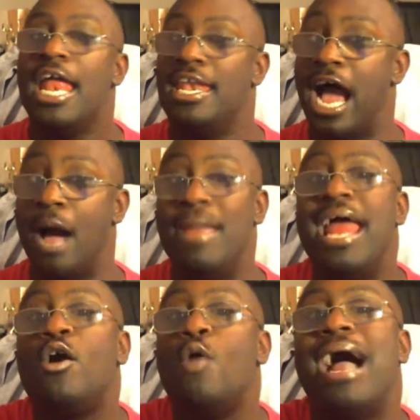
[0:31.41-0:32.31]
Now, I
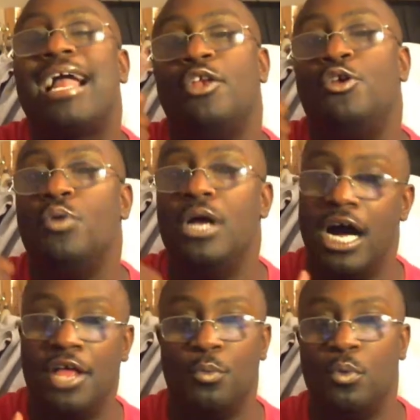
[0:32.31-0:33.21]
may go back and do the
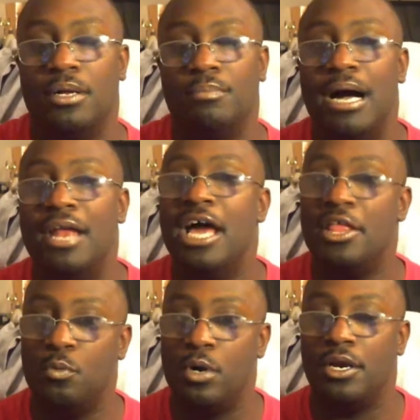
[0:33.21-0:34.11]
other
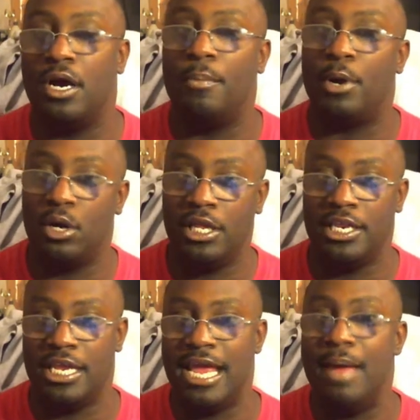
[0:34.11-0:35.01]
one, earlier
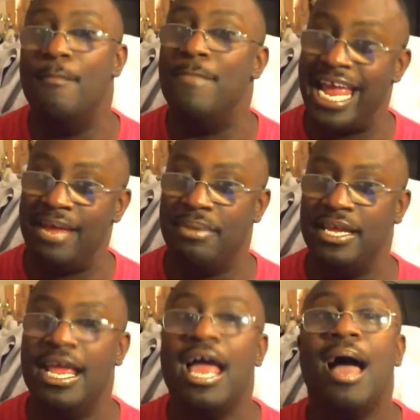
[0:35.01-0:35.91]
than that, maybe.